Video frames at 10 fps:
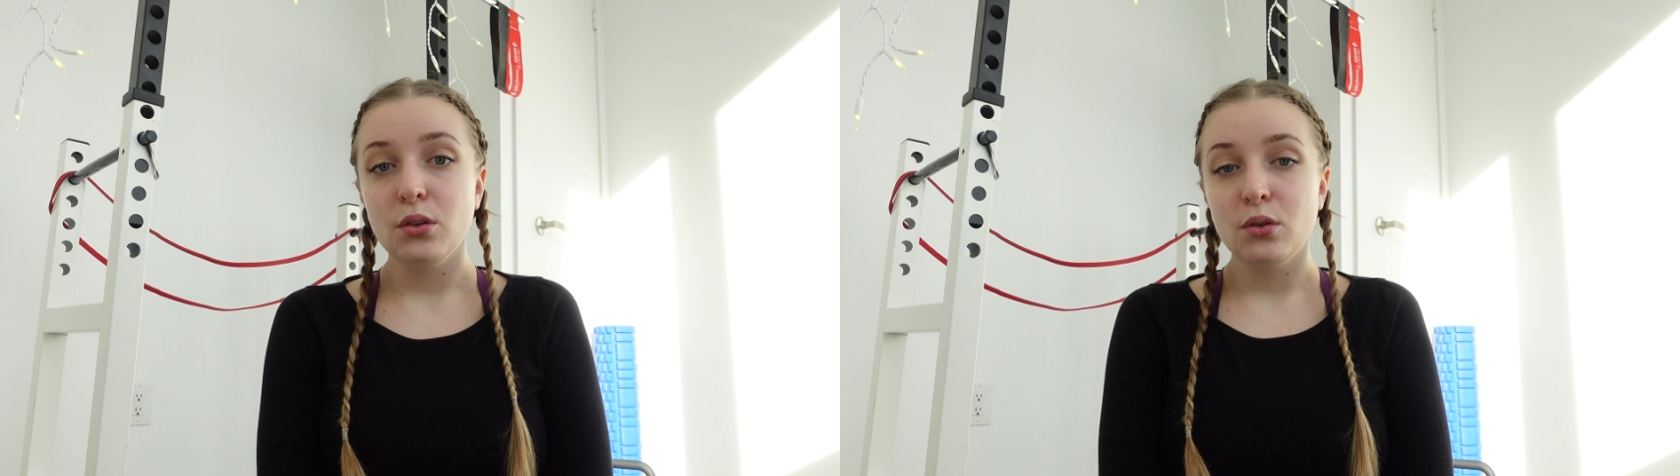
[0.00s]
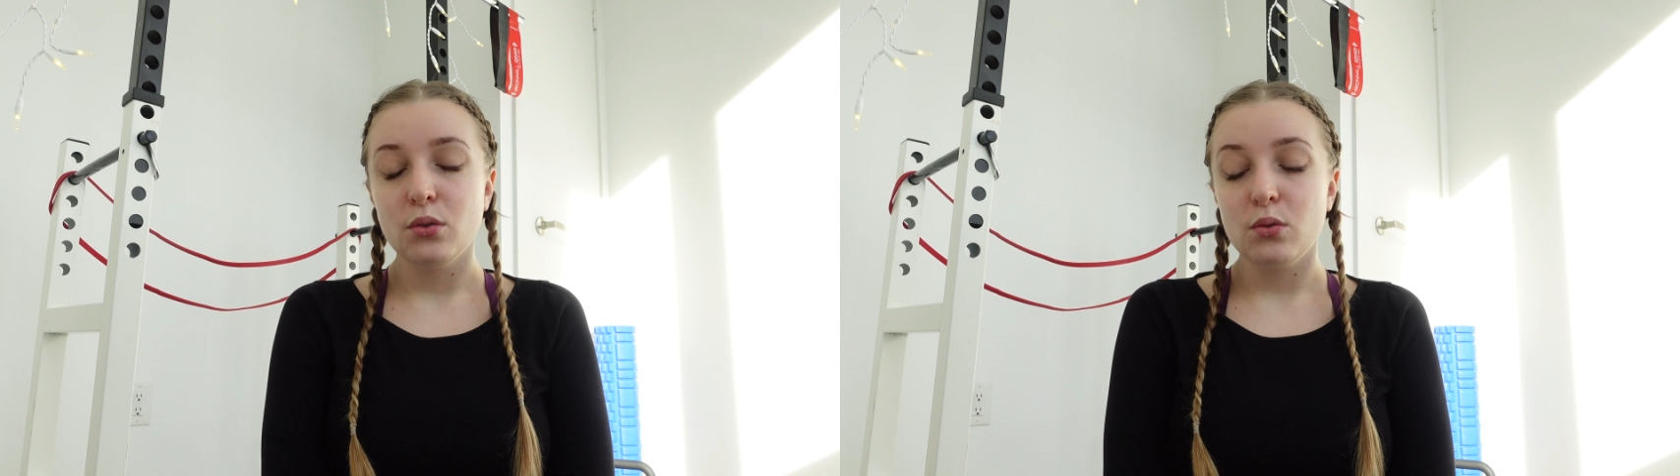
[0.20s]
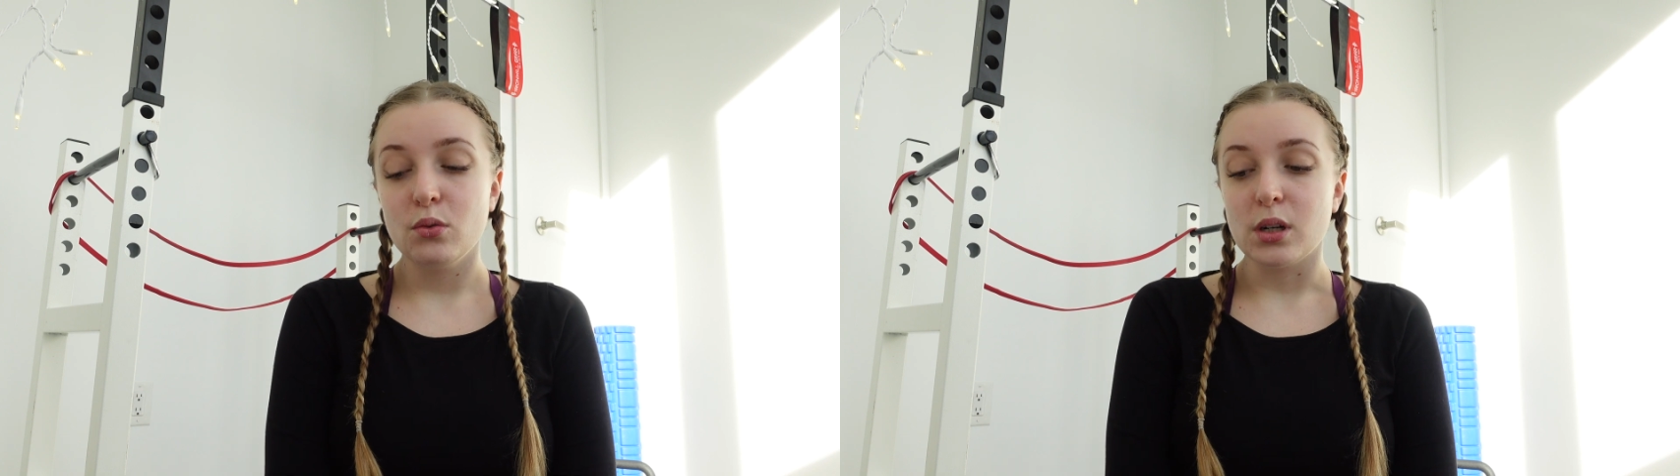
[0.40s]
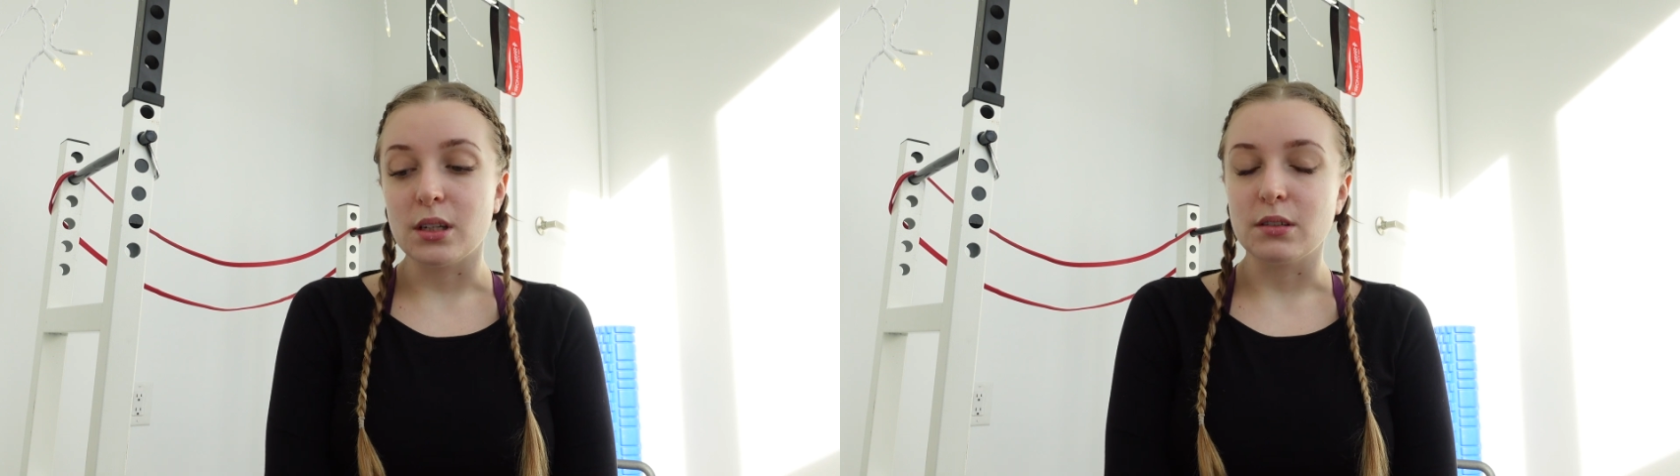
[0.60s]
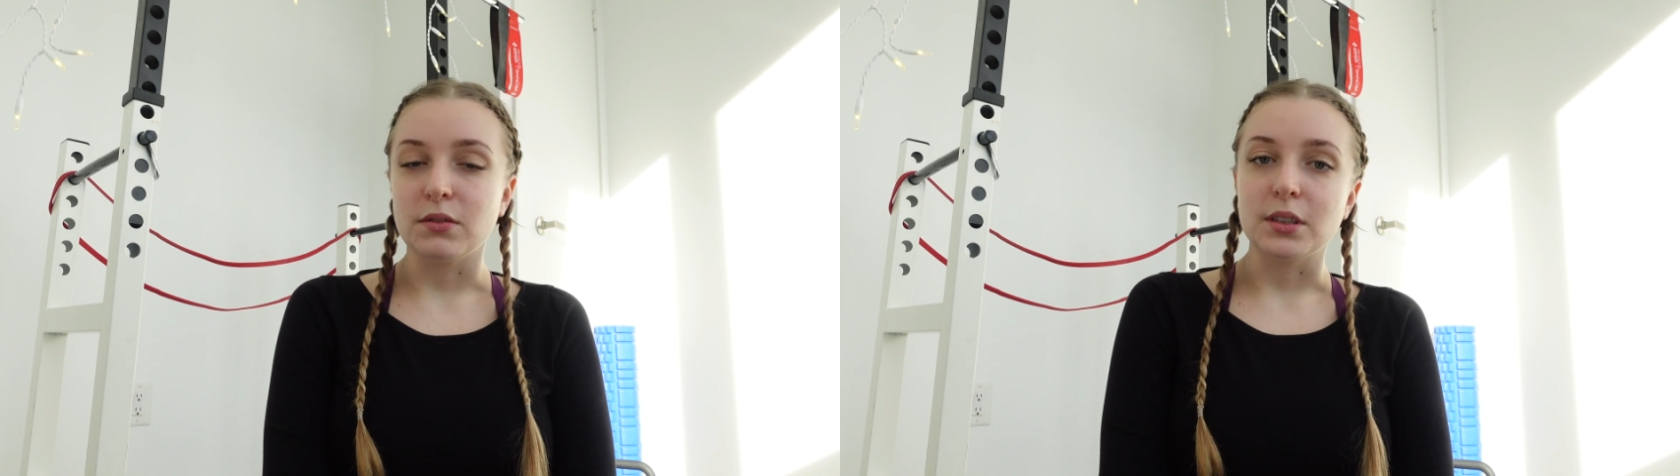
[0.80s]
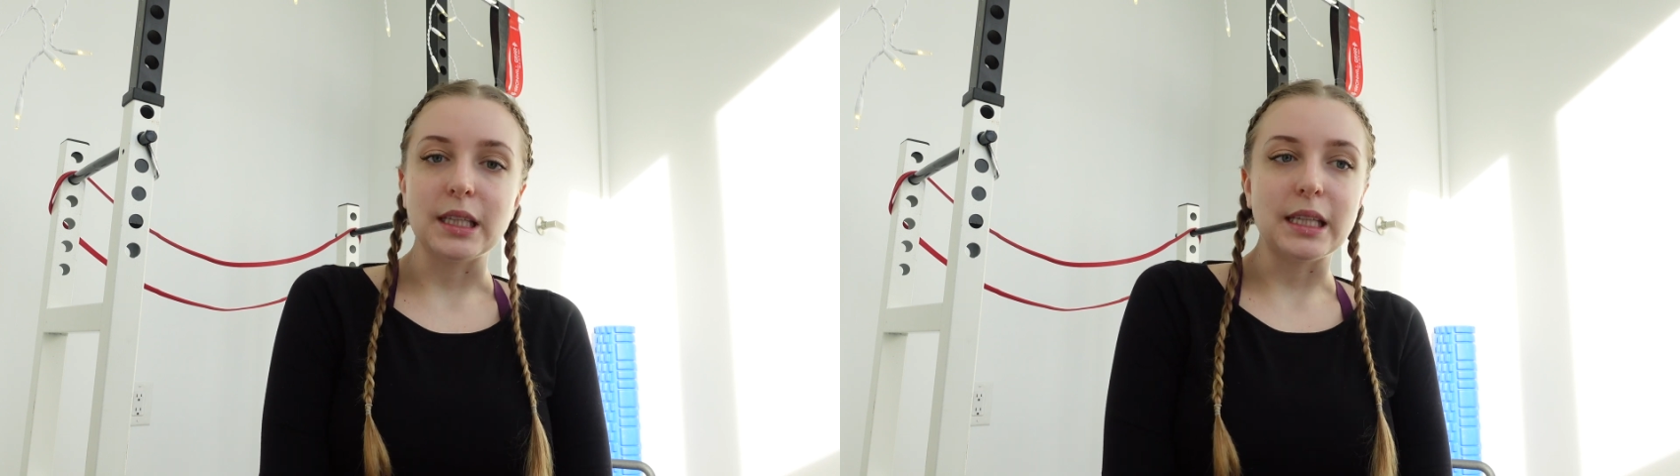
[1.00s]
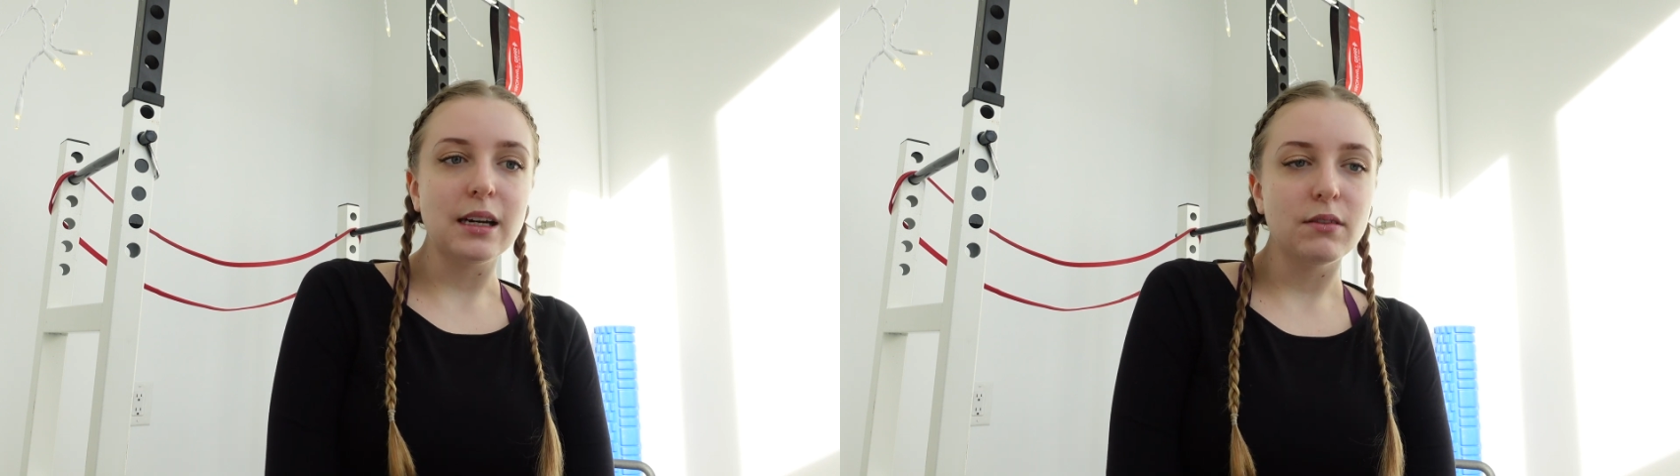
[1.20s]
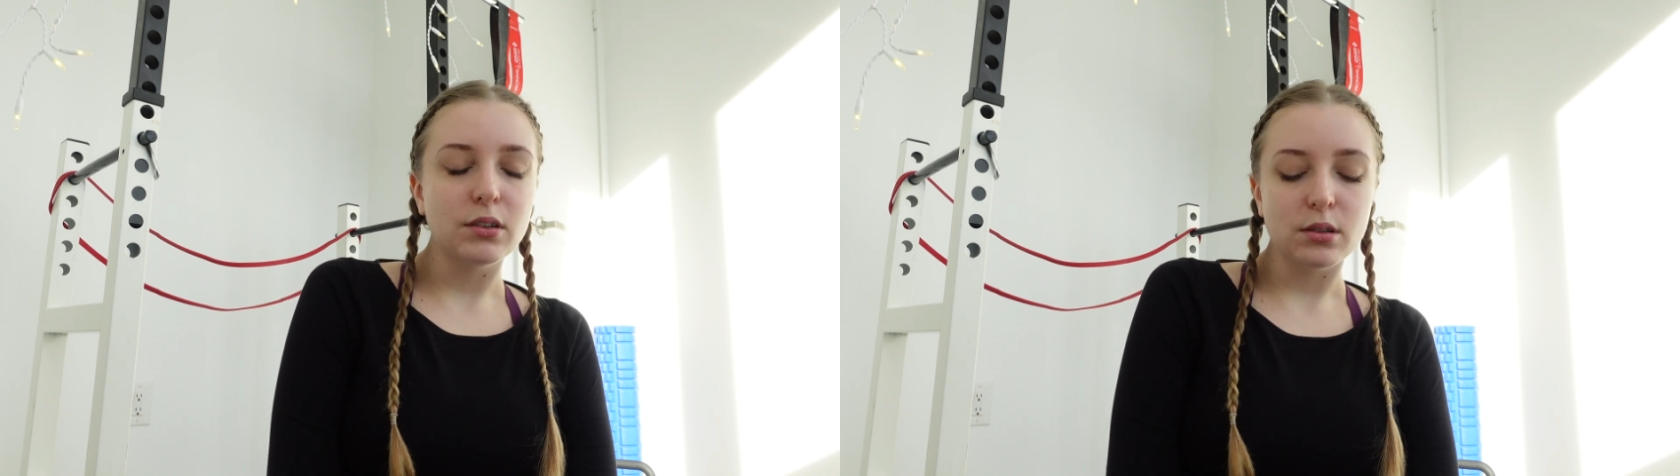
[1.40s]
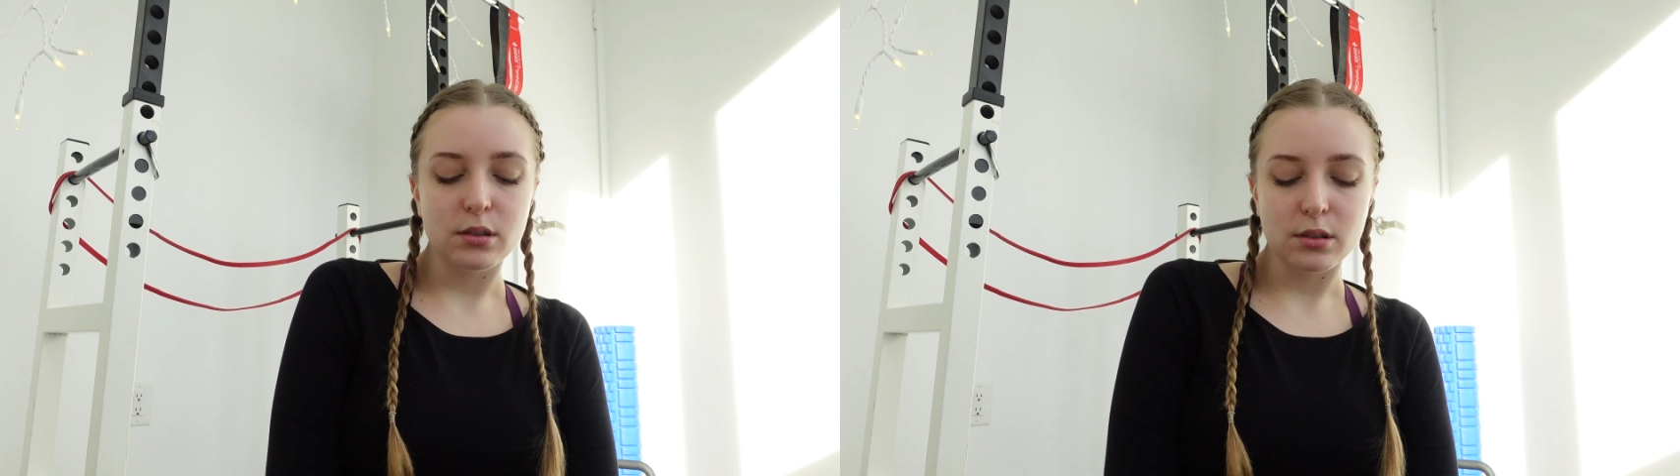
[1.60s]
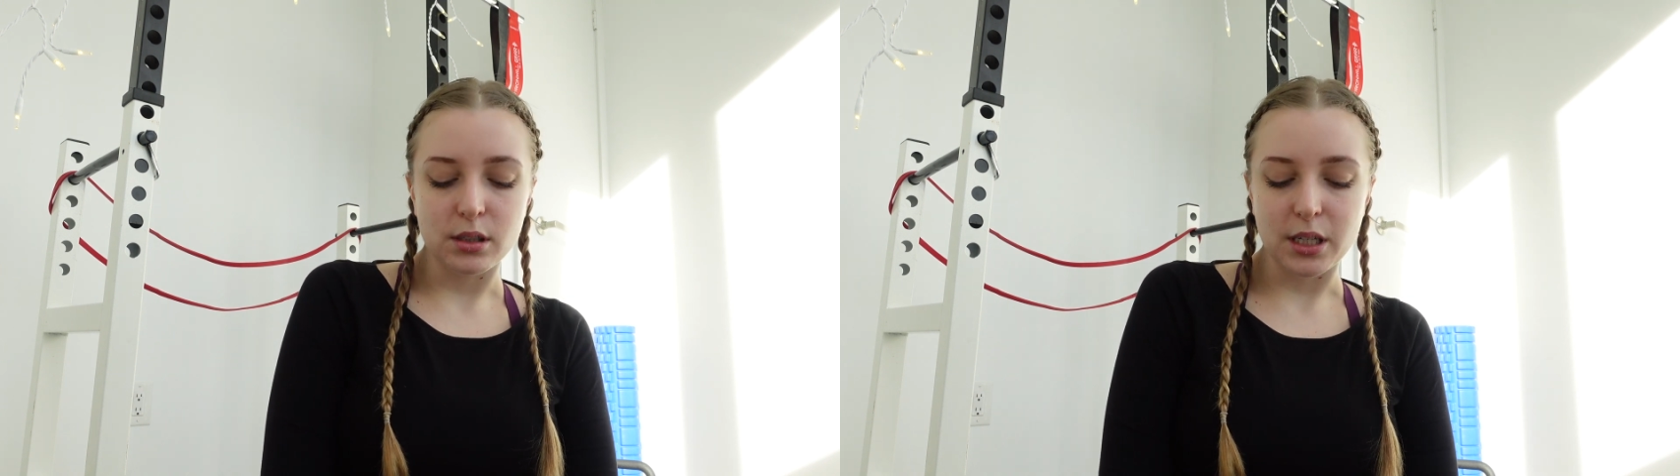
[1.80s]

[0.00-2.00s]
you on a different level,